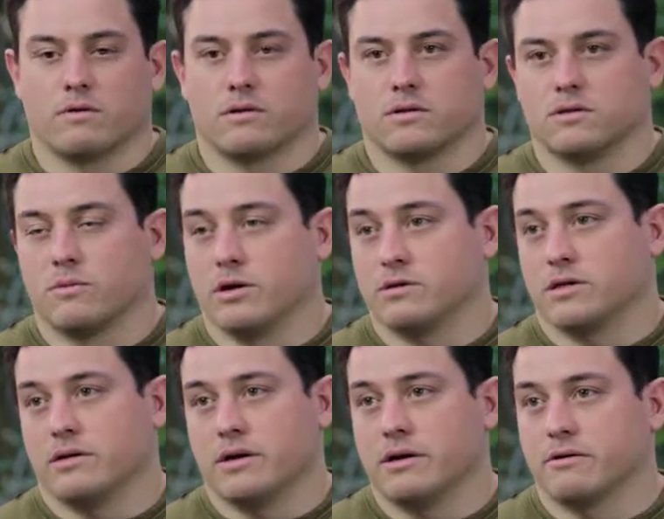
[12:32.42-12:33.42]

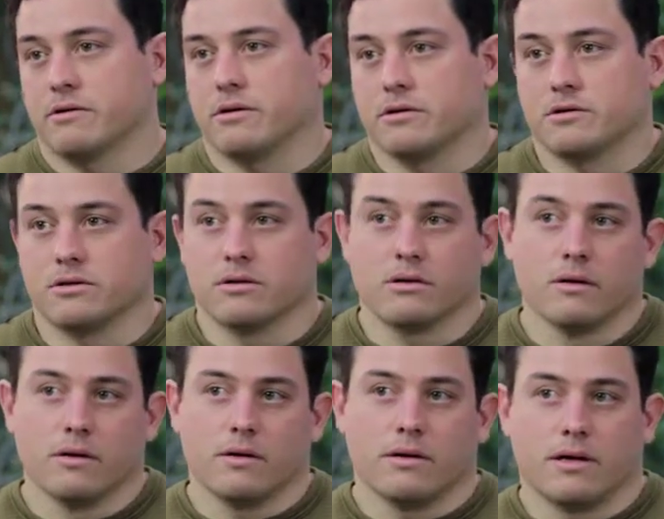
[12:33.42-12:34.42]
small-scale agriculture
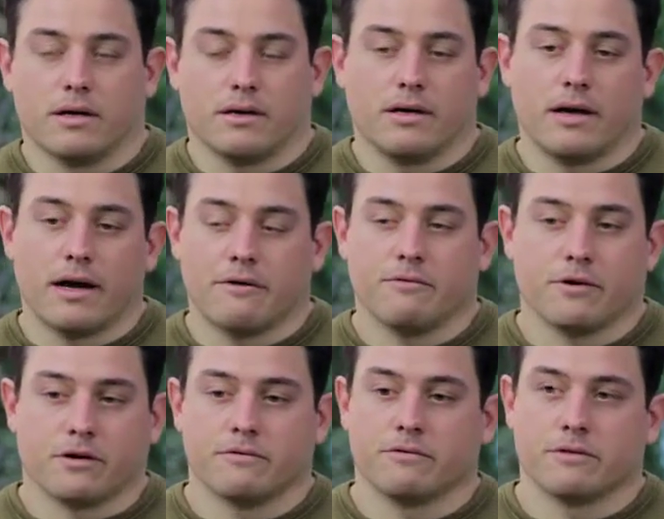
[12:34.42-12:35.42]
in
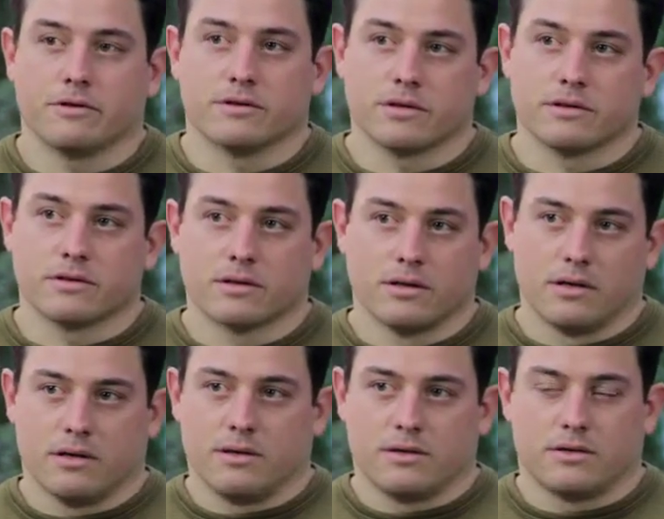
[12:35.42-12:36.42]
Africa, for instance.
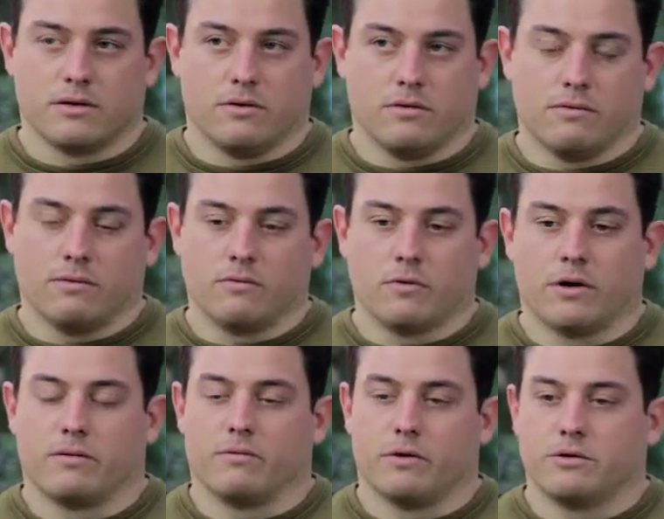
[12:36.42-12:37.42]
So
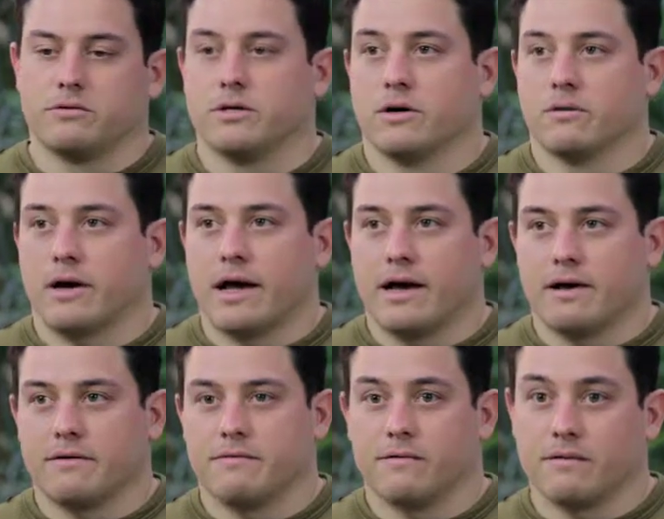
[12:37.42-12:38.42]
where you don't
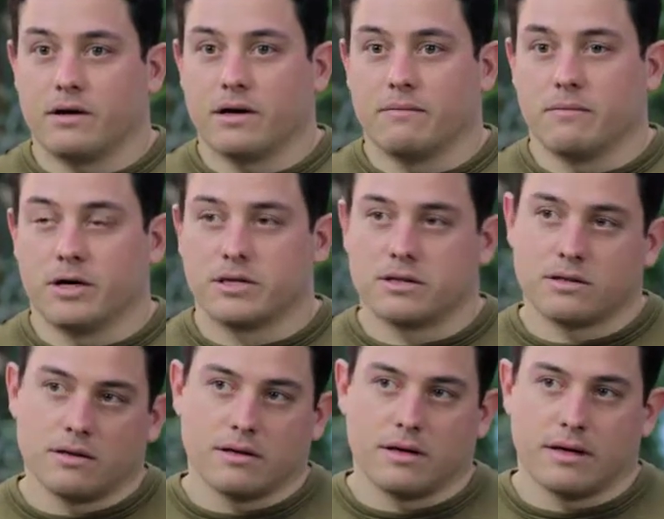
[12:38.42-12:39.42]
have much
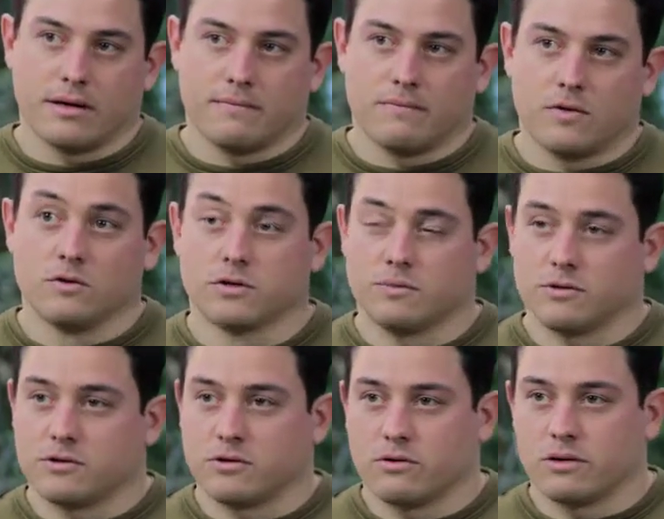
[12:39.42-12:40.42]
usable
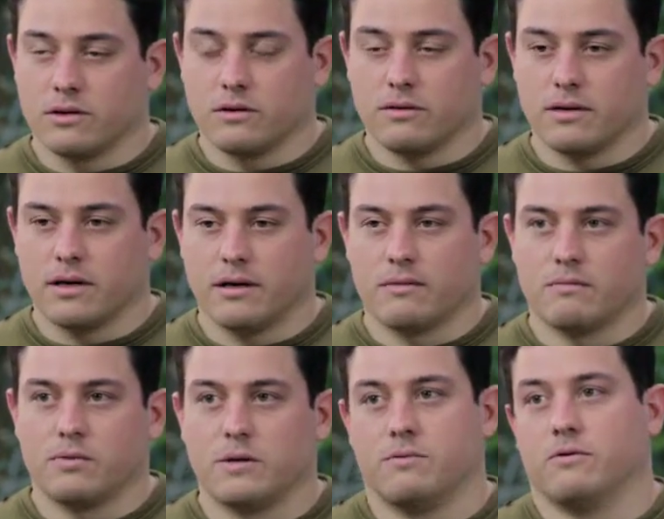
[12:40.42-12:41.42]
soil,
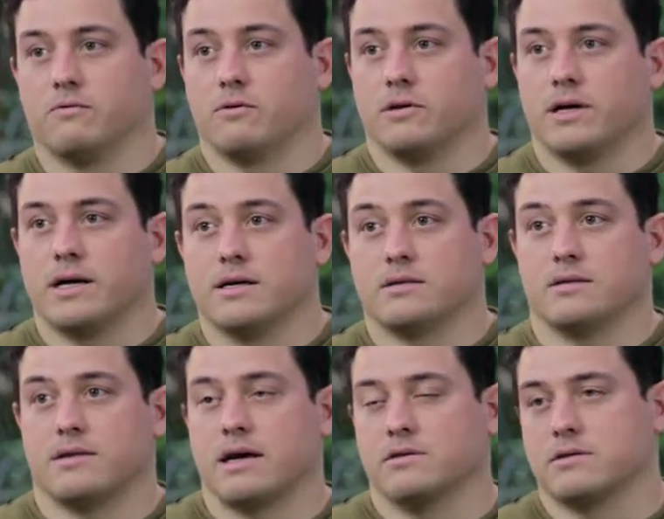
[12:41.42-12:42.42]
people realized
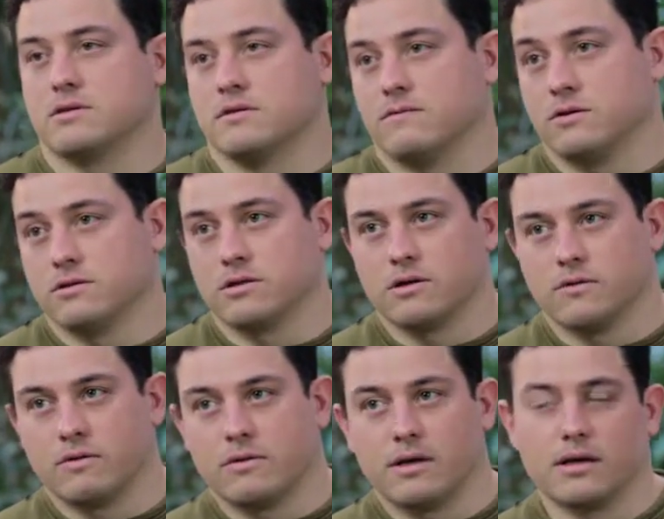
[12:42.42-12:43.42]
thousands of years ago
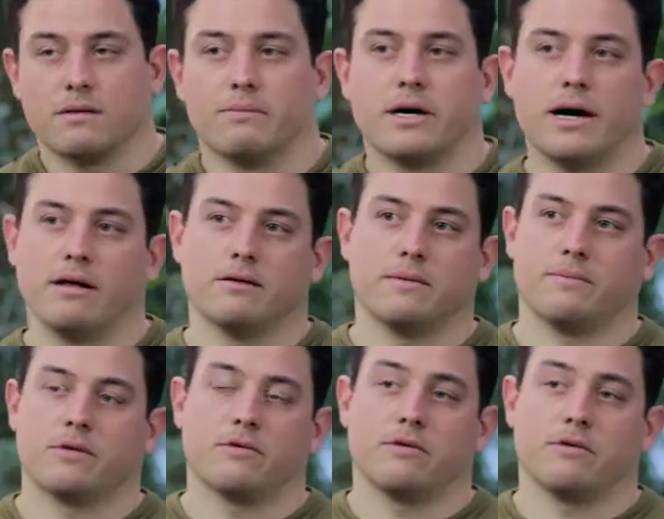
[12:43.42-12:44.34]
that they can pile up their